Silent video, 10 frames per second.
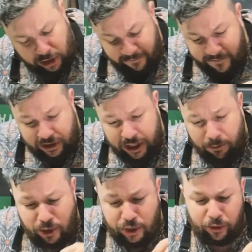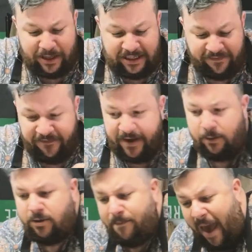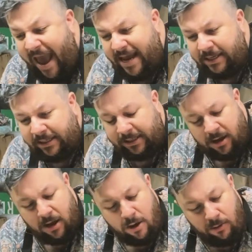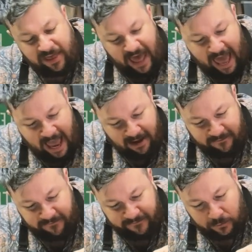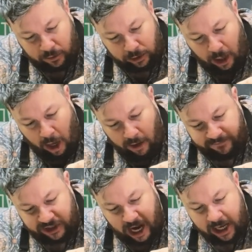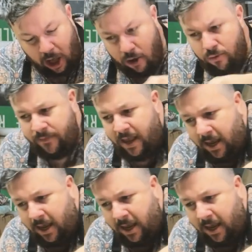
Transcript: the first thing you want to do is fill the base with a handful of charcoal.